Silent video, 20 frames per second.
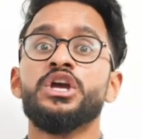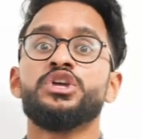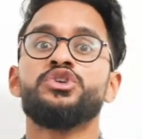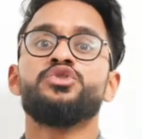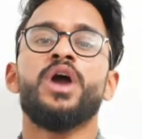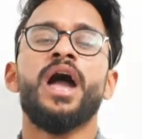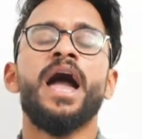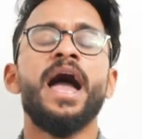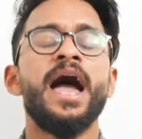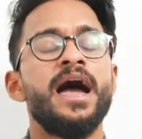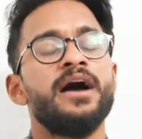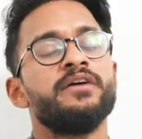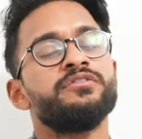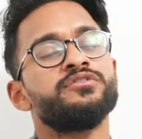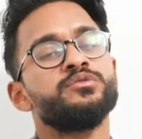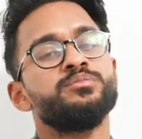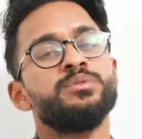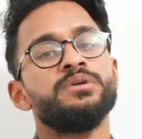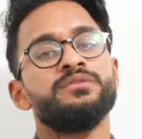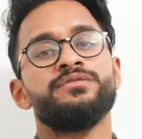You
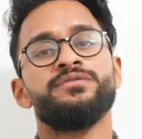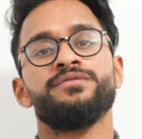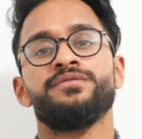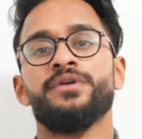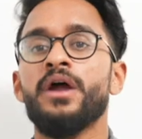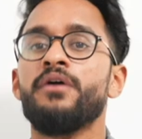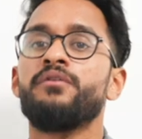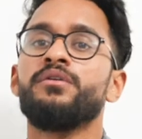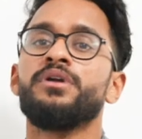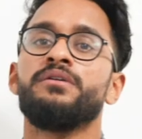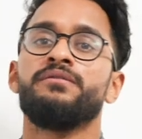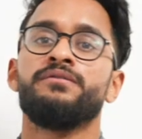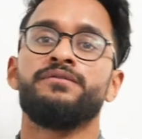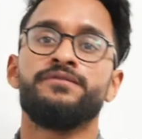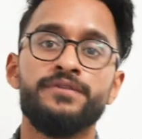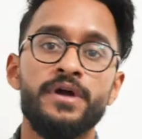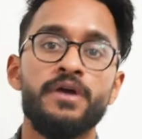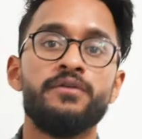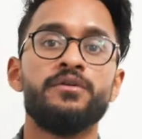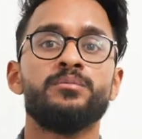have to be very,
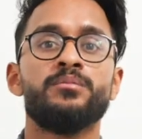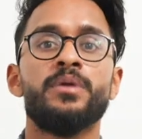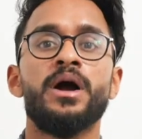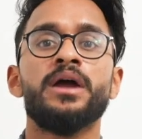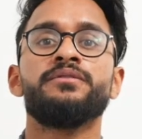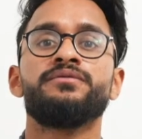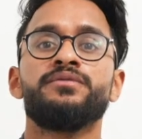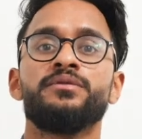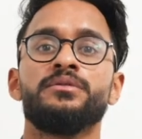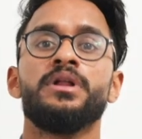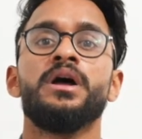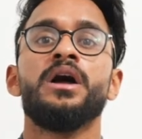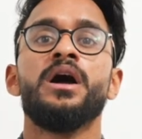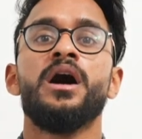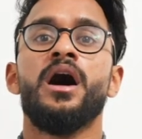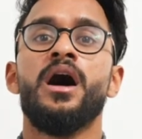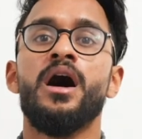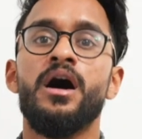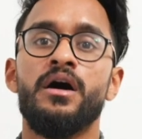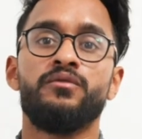very mindful
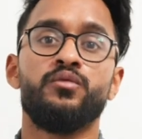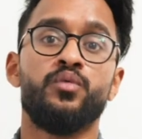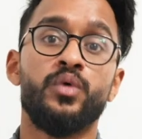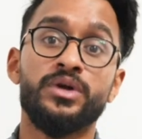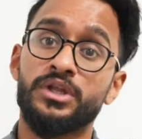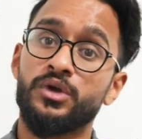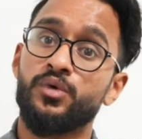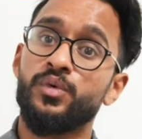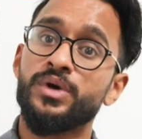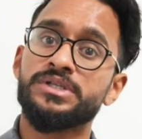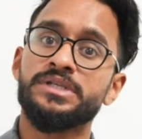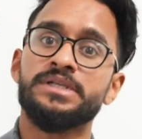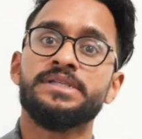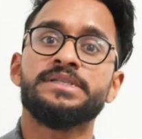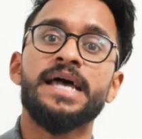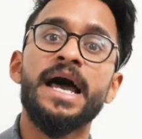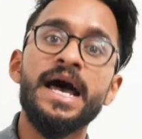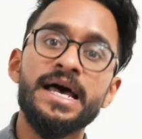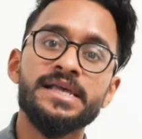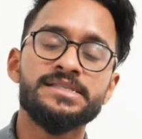of what the question
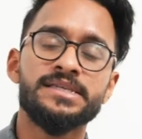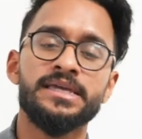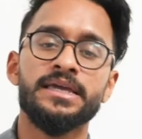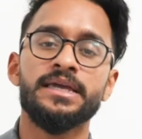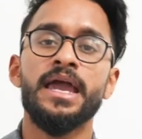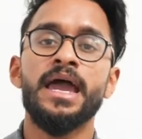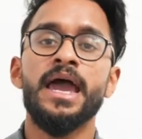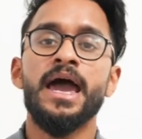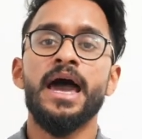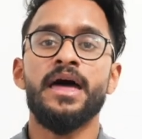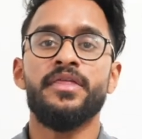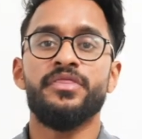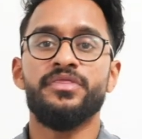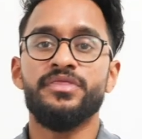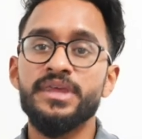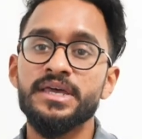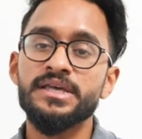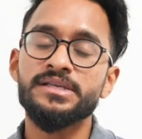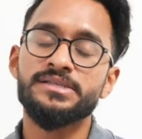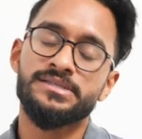is asking, and
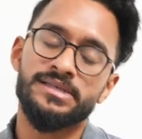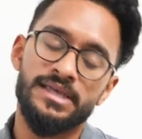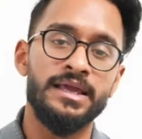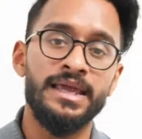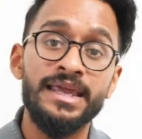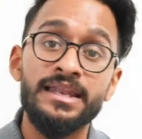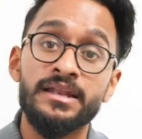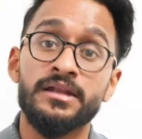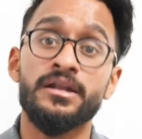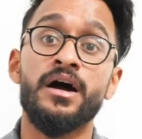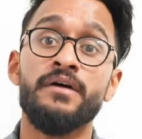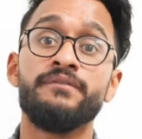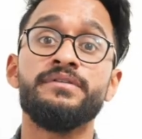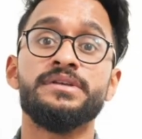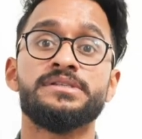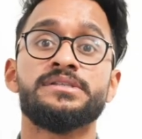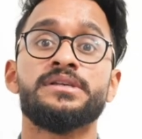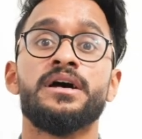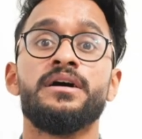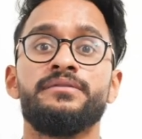this in and of
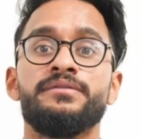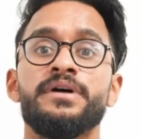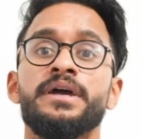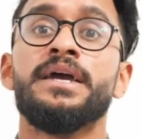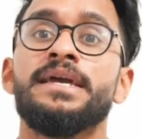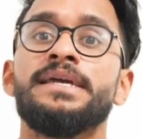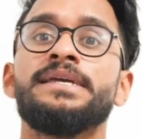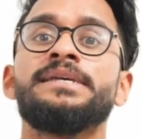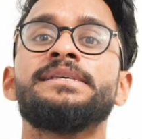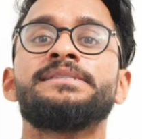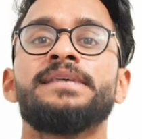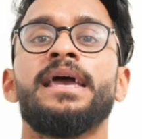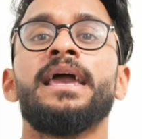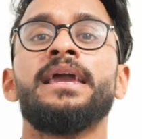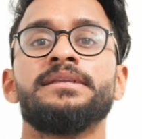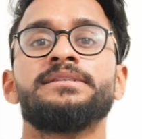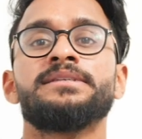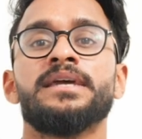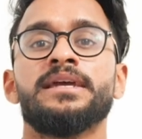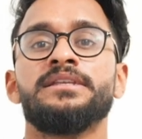itself is
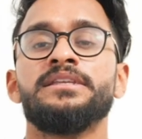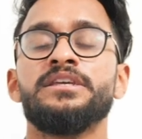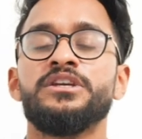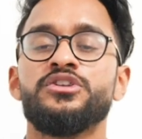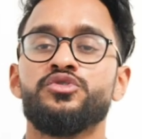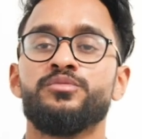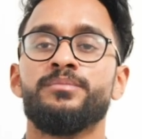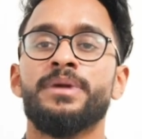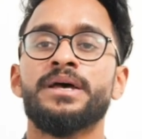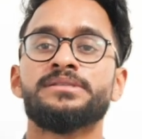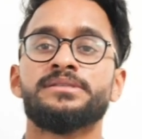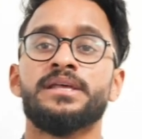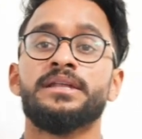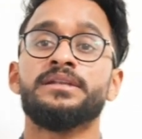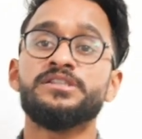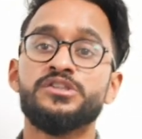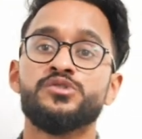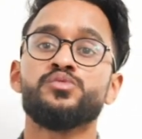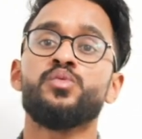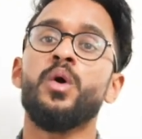a technique to master. And
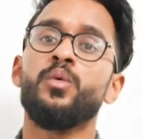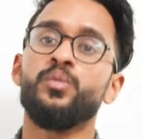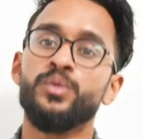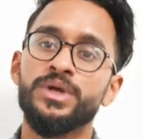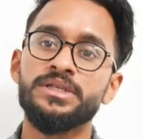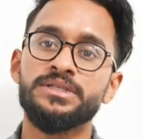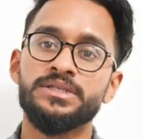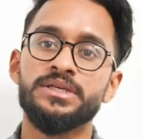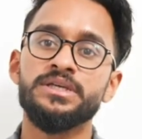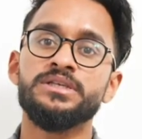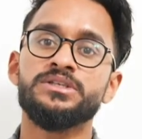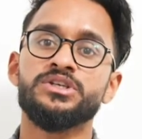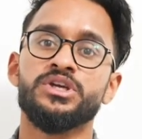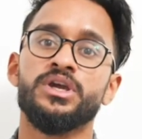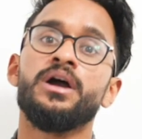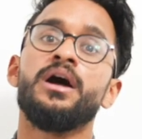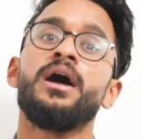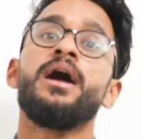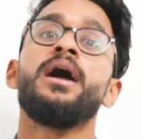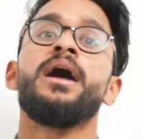this is what we teach
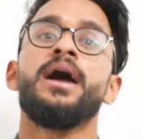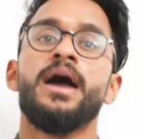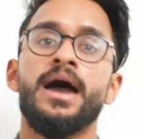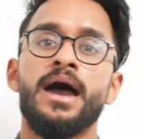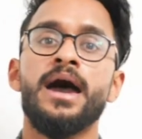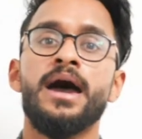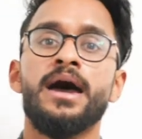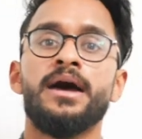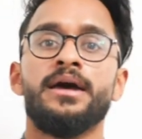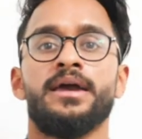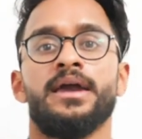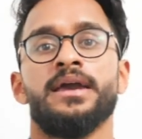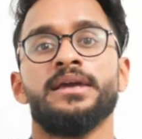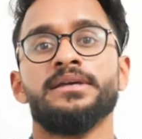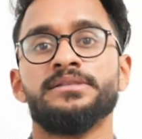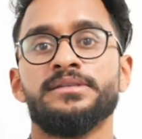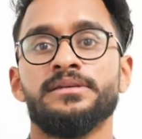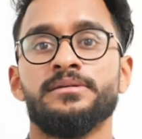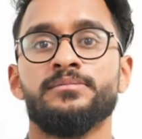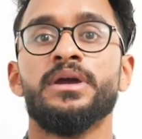here at
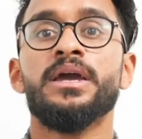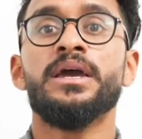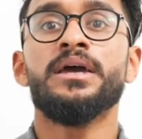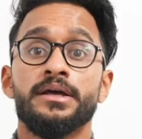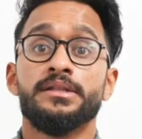A-Team.